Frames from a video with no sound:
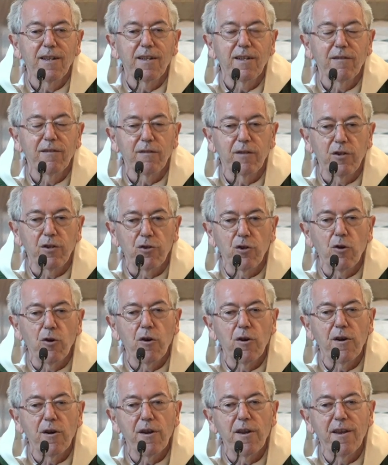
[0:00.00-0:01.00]
a
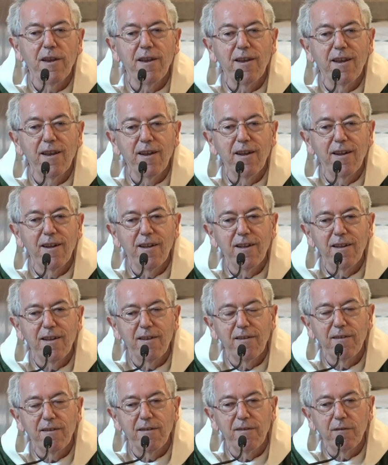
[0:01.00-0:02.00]
joy,
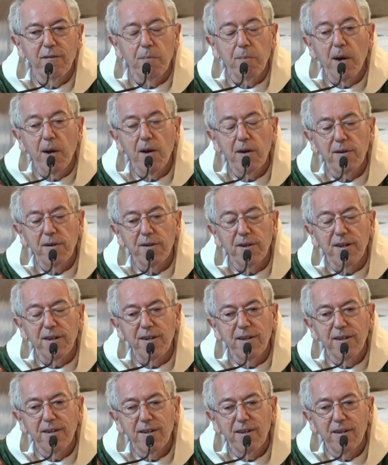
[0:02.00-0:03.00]
a party
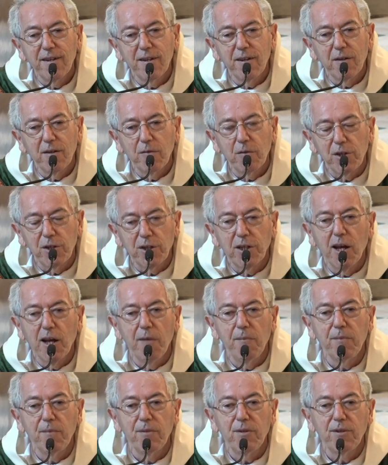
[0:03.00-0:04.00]
which
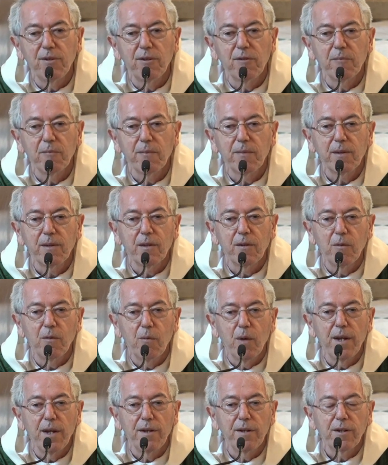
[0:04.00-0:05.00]
comes
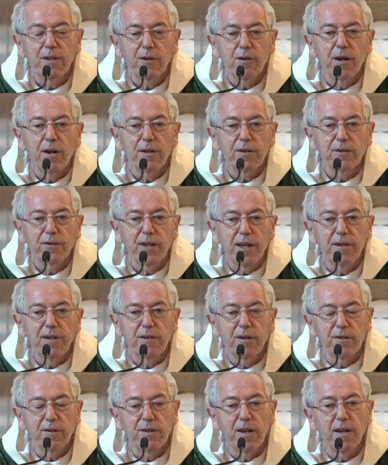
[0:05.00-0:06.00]
when Christ
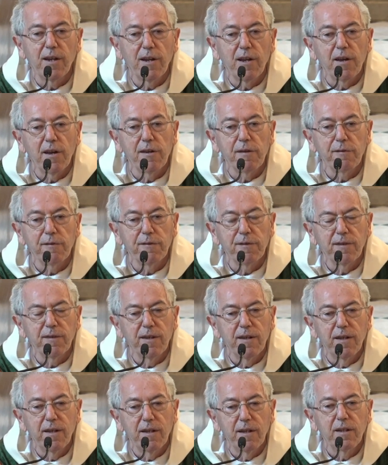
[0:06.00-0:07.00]
enters our life,
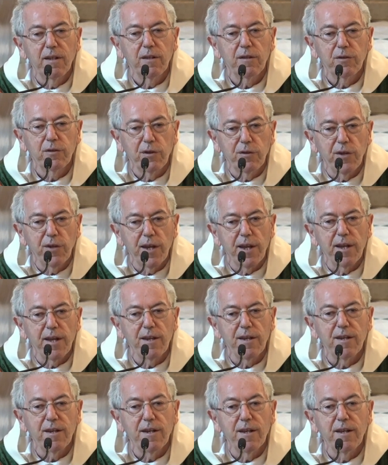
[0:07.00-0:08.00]

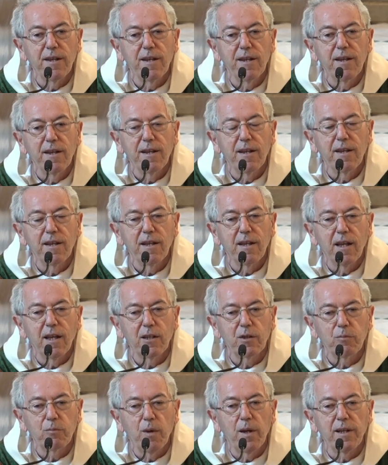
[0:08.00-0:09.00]
today
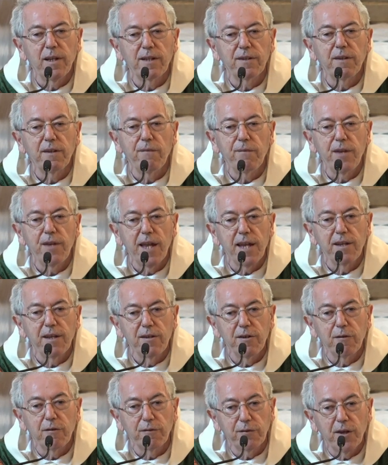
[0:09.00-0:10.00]
as well as at the end
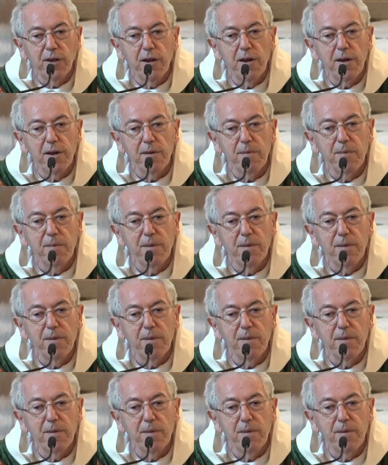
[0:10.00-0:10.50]
of time.